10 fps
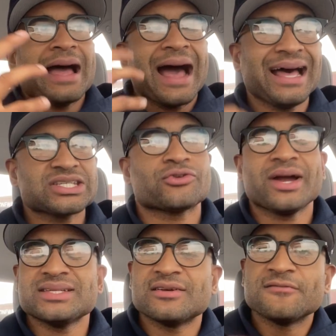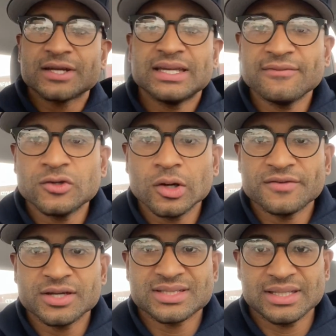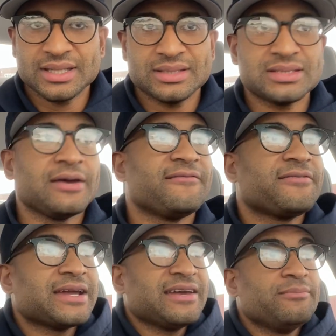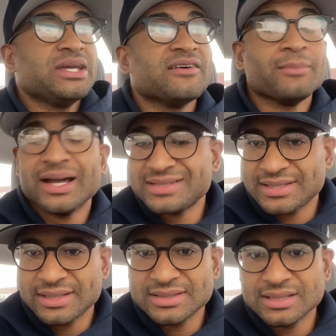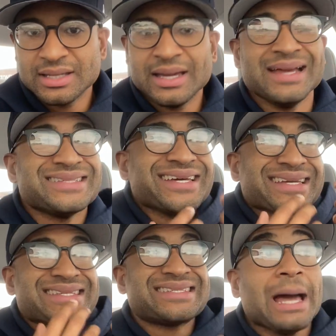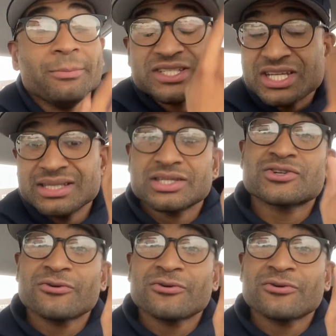ask Christ to forgive you of your sins, forgive me of my sins, to accept Jesus